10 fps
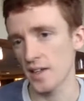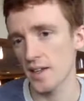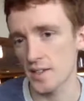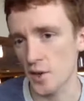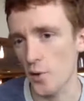
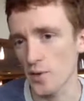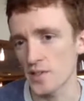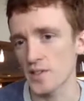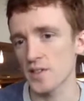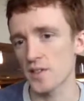it's
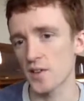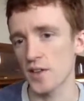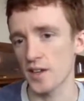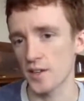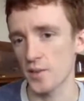always or
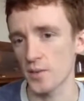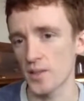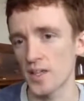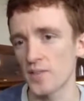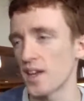like when they
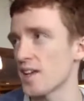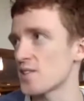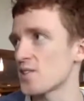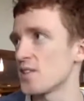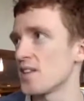give the answer
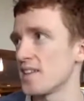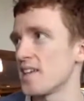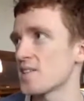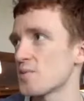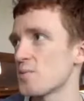in the
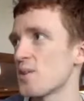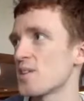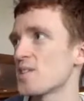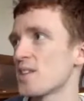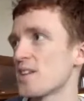decimal
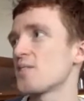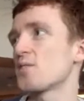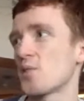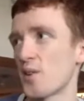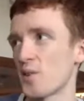place, like
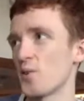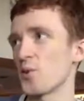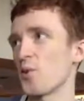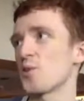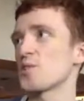throughout the whole
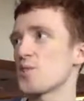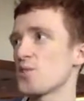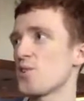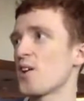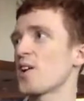course so
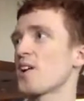far,